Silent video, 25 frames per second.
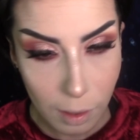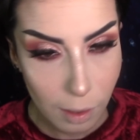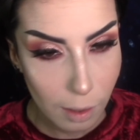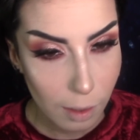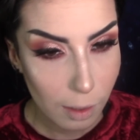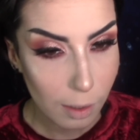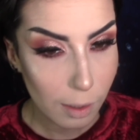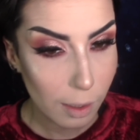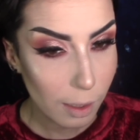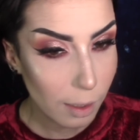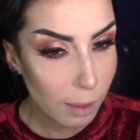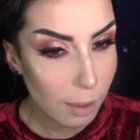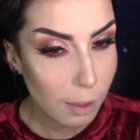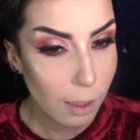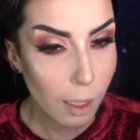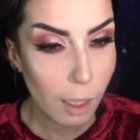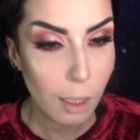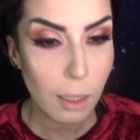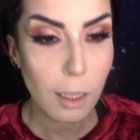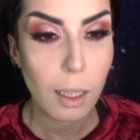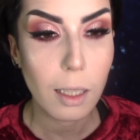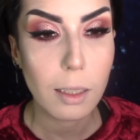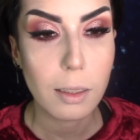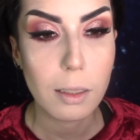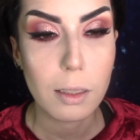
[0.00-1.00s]
This
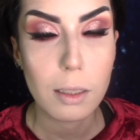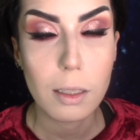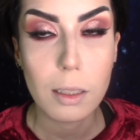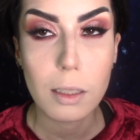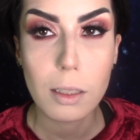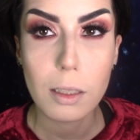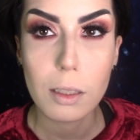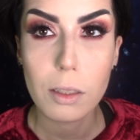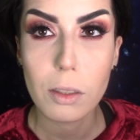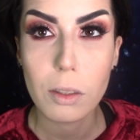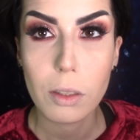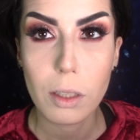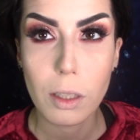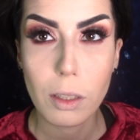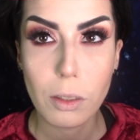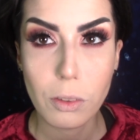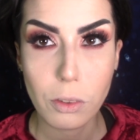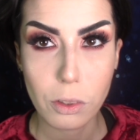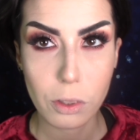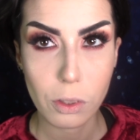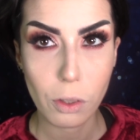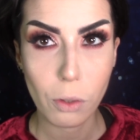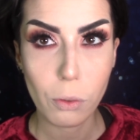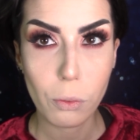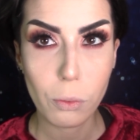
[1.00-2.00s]
highlighter is looking
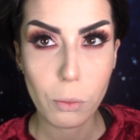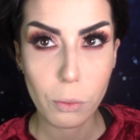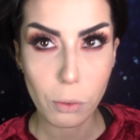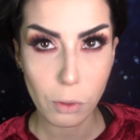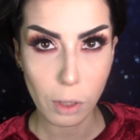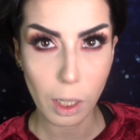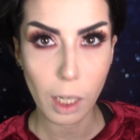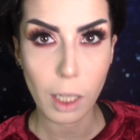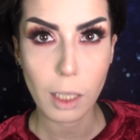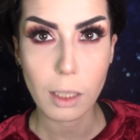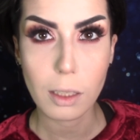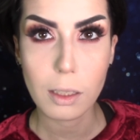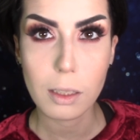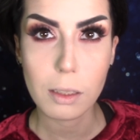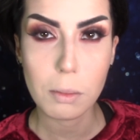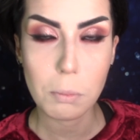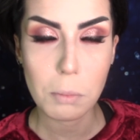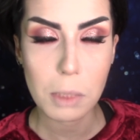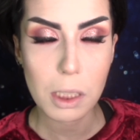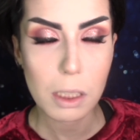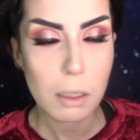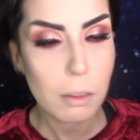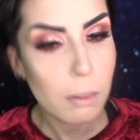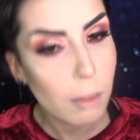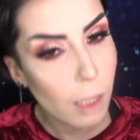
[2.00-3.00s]
so gray to
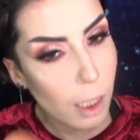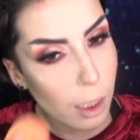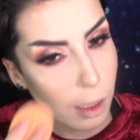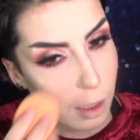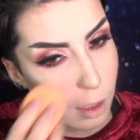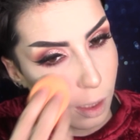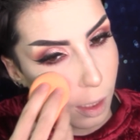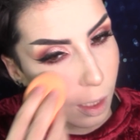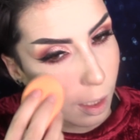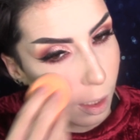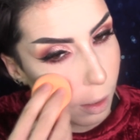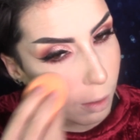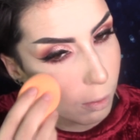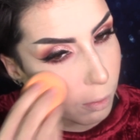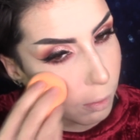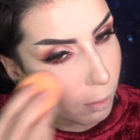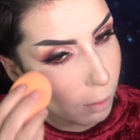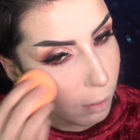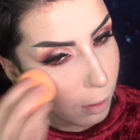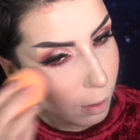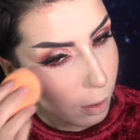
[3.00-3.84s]
me right now.